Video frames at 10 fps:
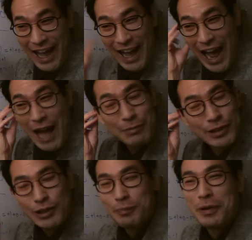I'm
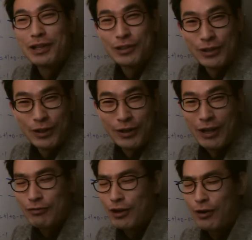stupid too. Okay,
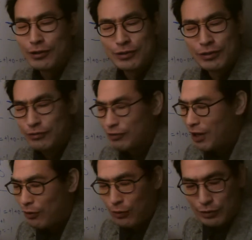we
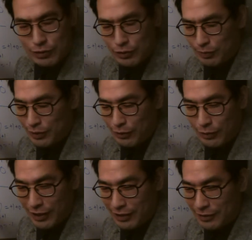are all stupid, all
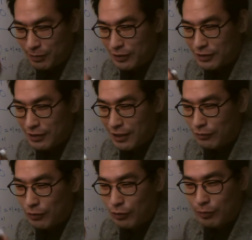right. But
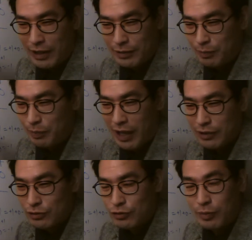we all make
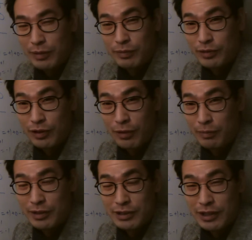bad, stupid, dumb
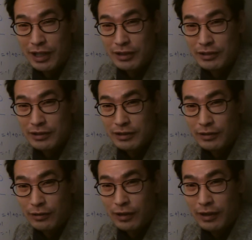mistakes.
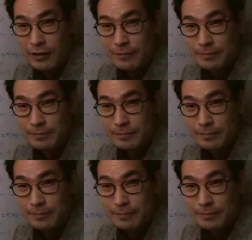Okay.